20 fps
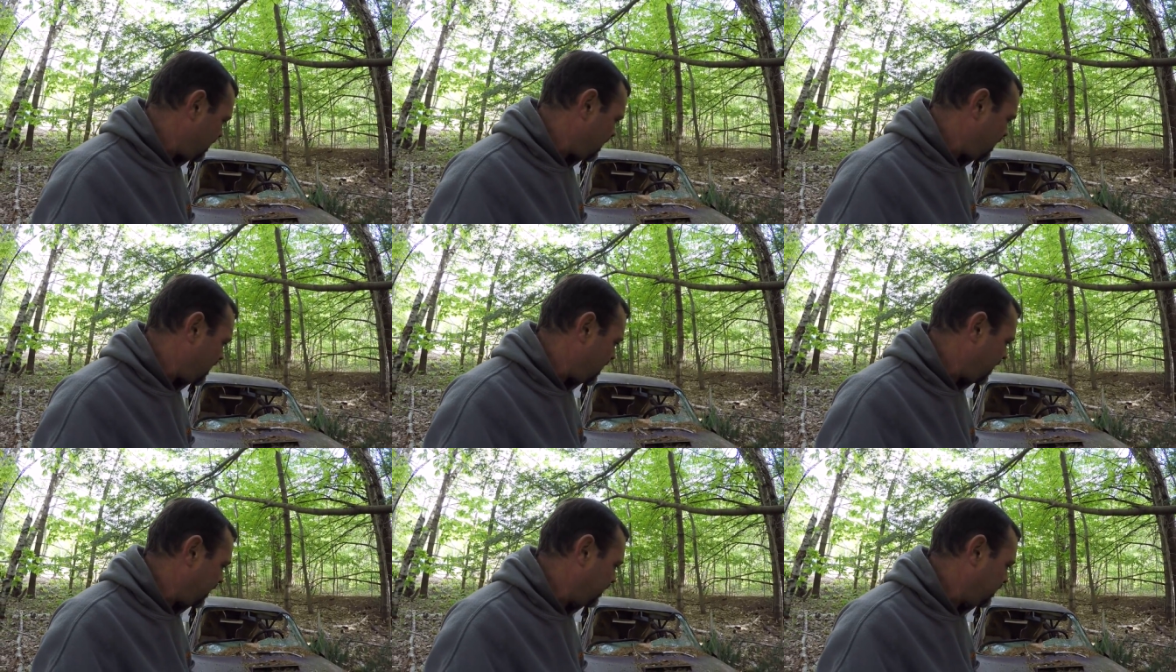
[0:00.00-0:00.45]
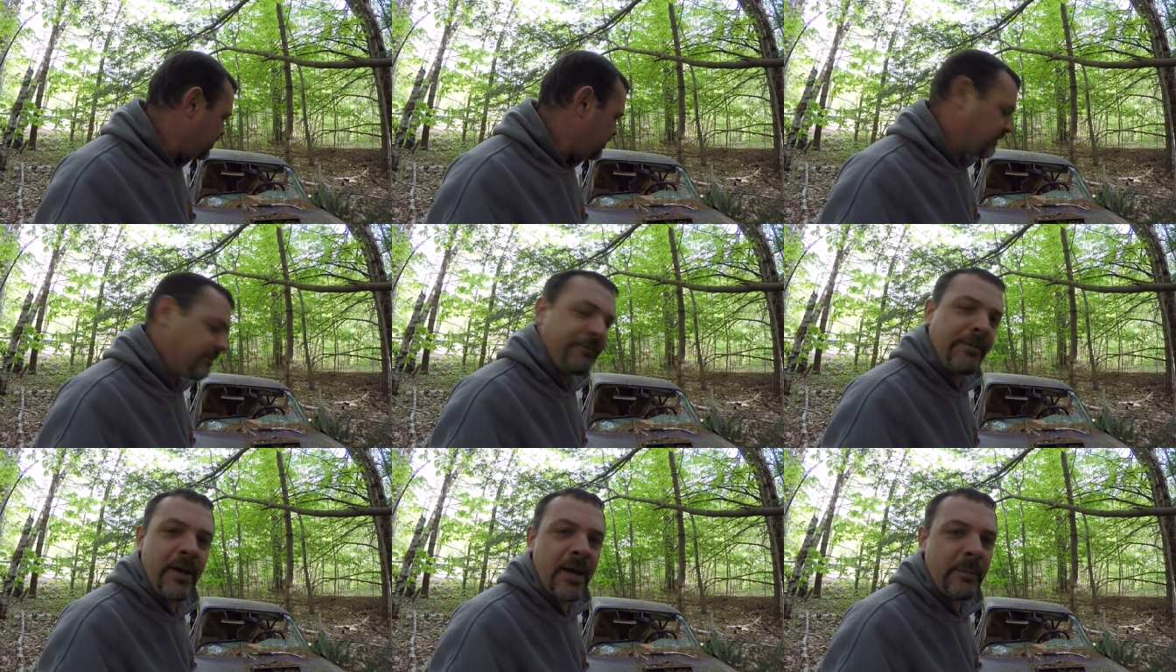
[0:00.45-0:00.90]
I could
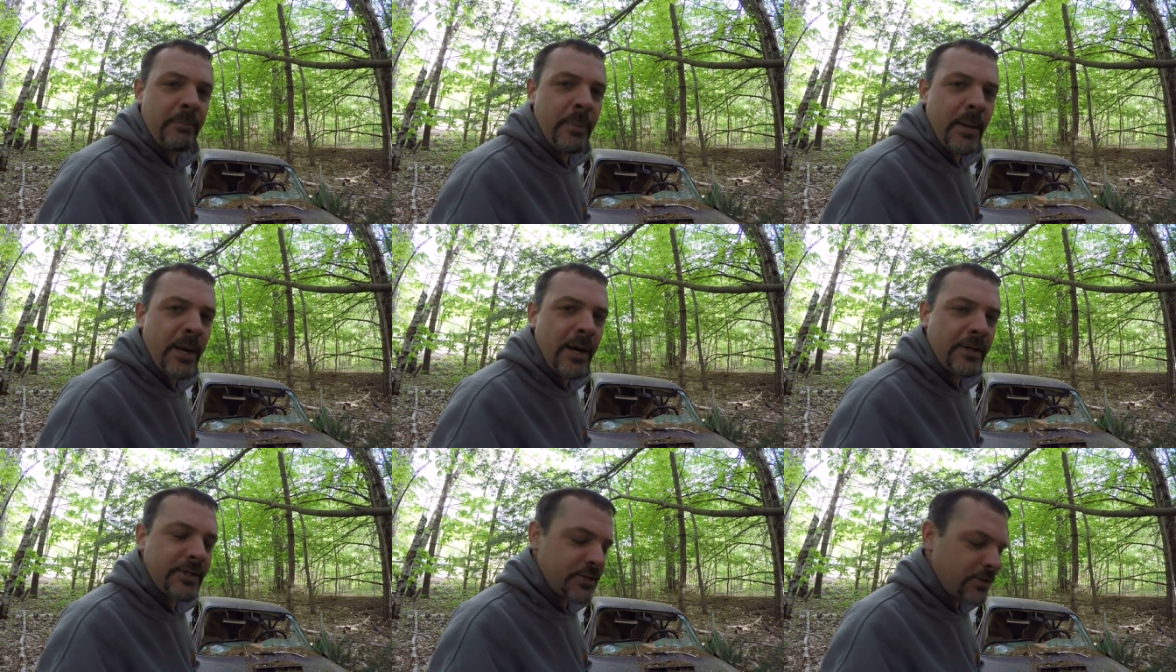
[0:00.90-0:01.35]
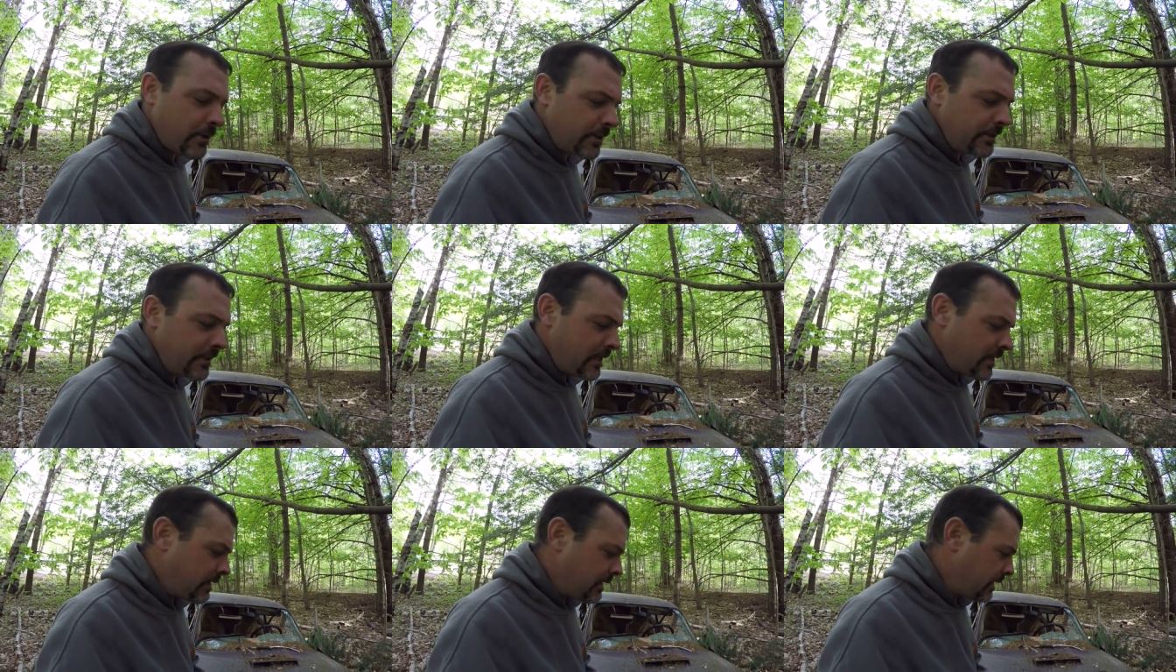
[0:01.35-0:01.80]
just find parts
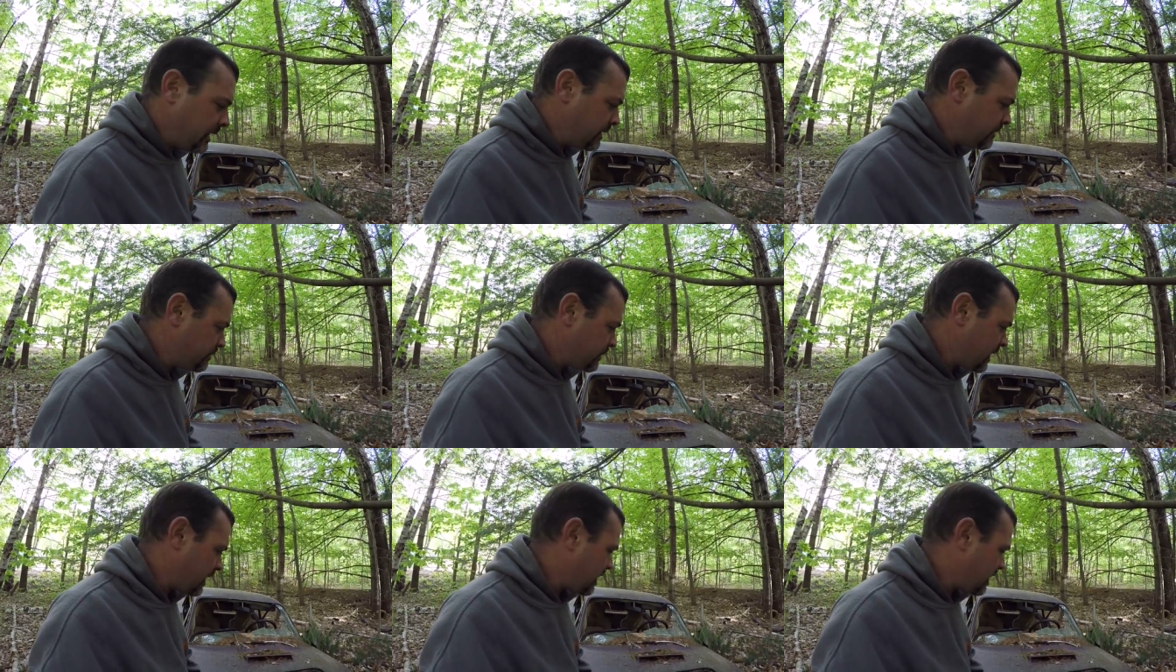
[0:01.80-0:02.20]
online.